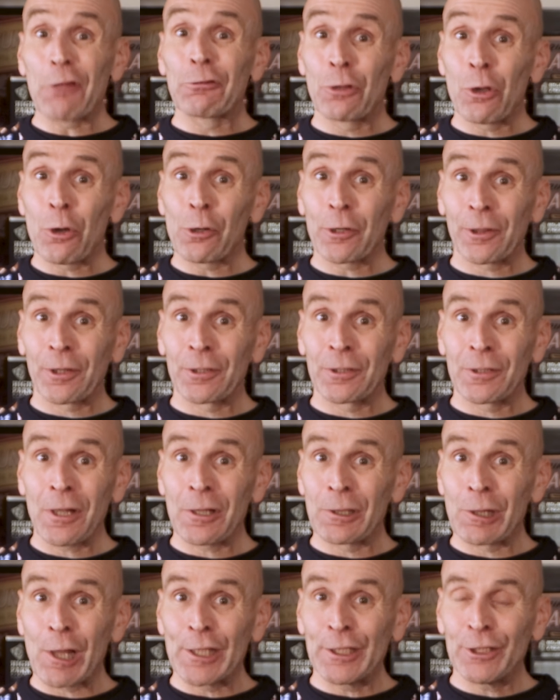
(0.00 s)
Northern
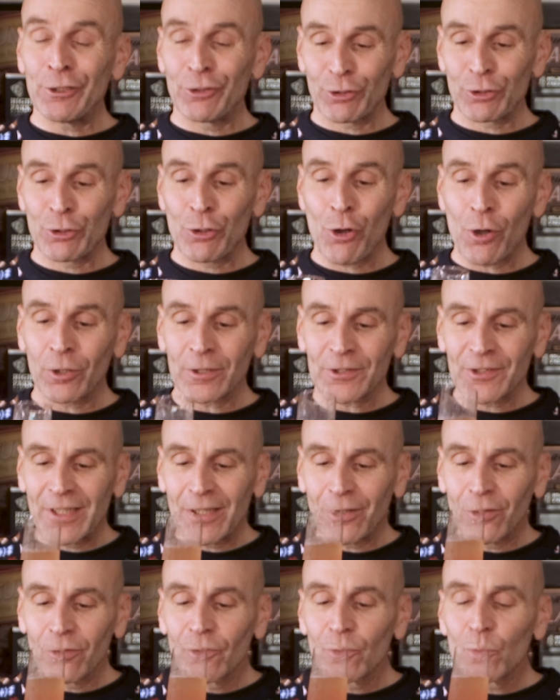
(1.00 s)
Light
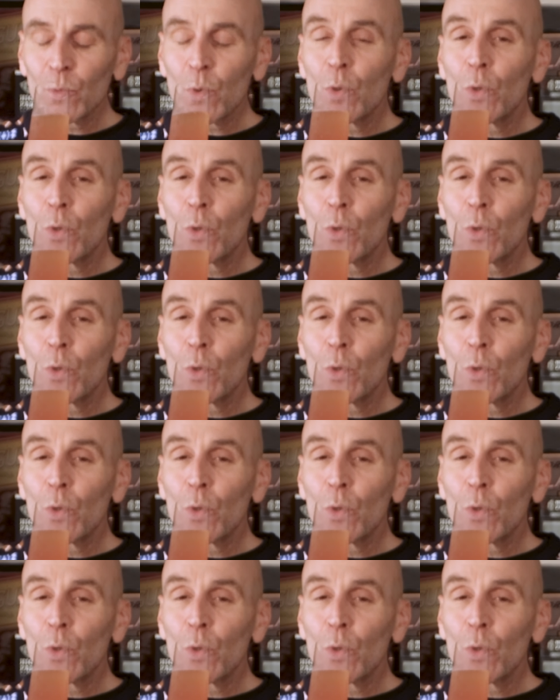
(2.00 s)
cocktails.